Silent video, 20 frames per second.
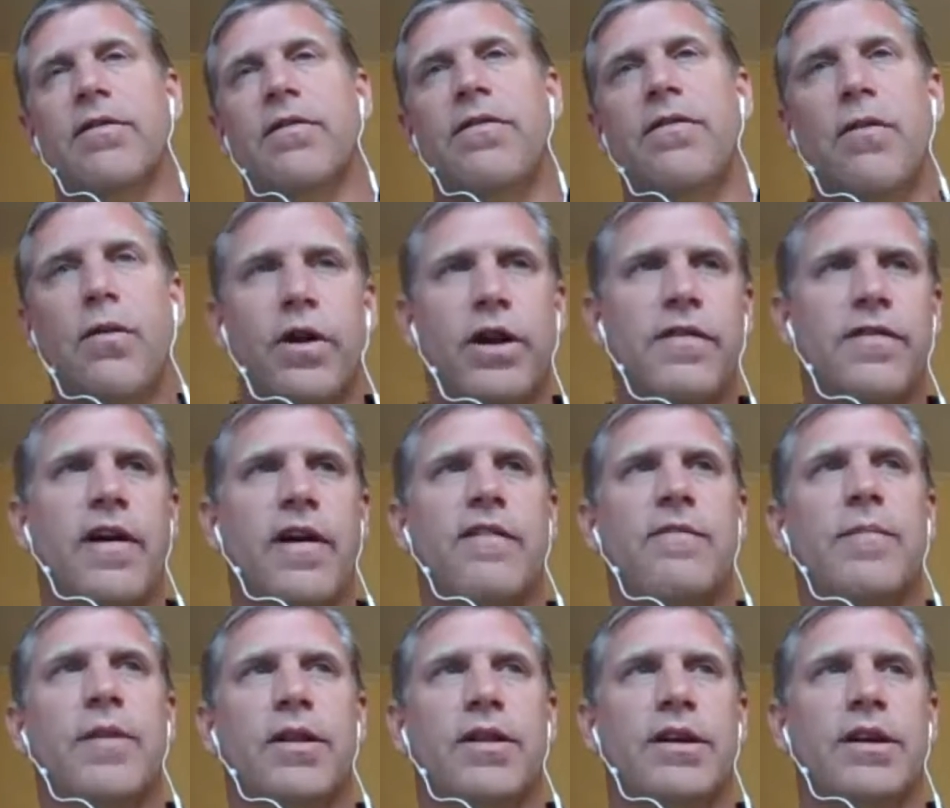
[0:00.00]
45
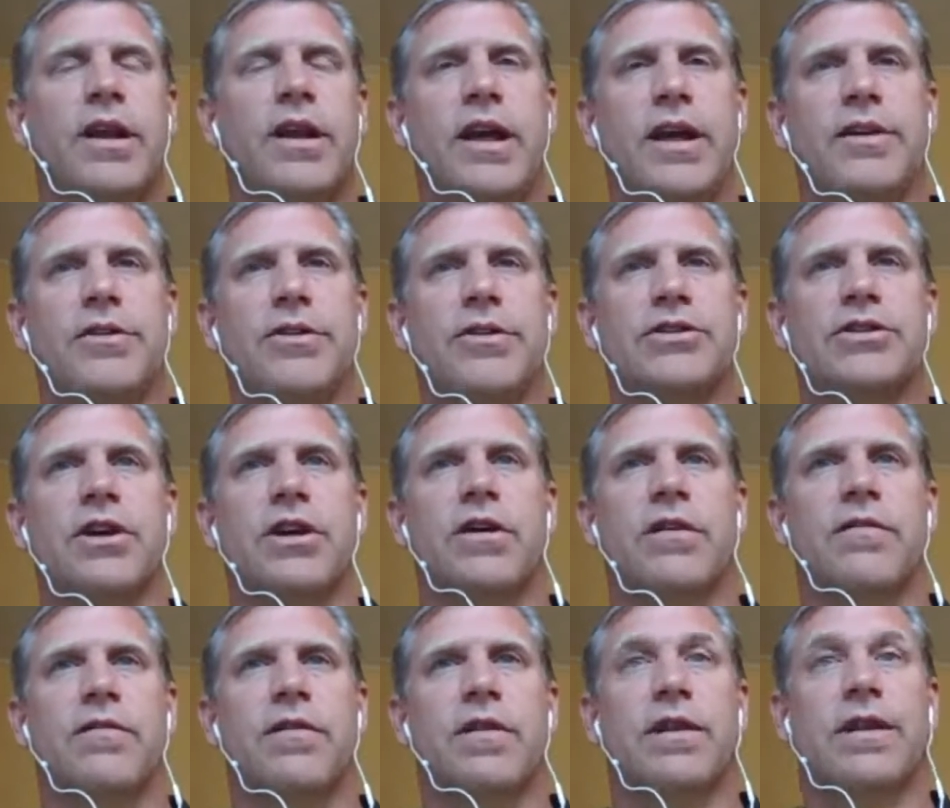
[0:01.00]
million acres
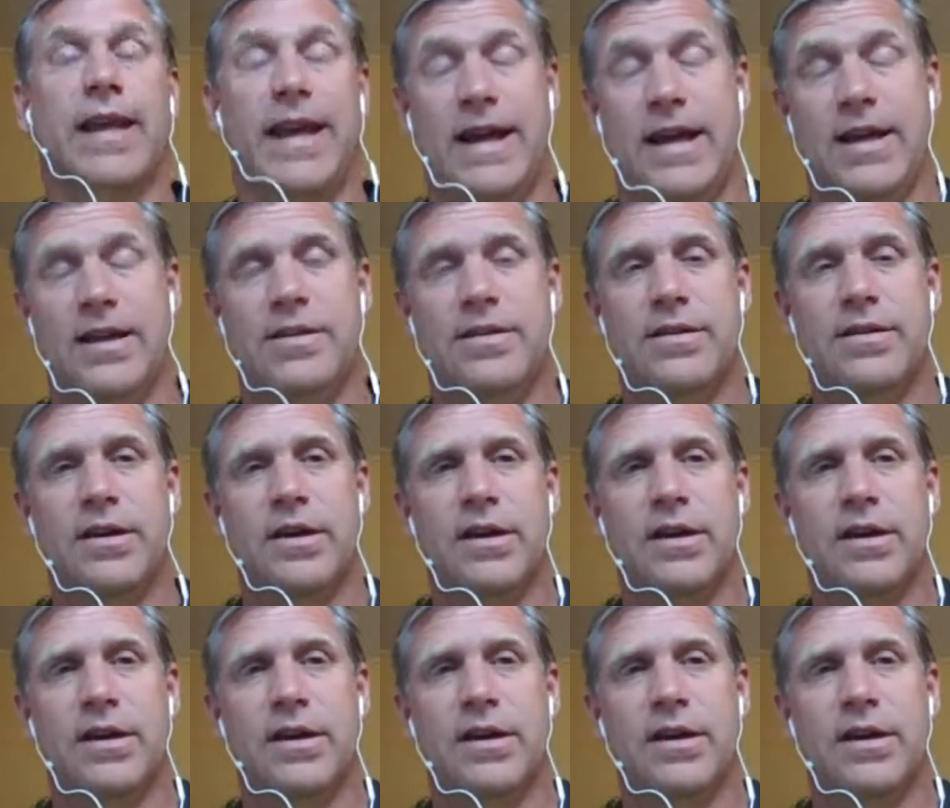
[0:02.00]
of land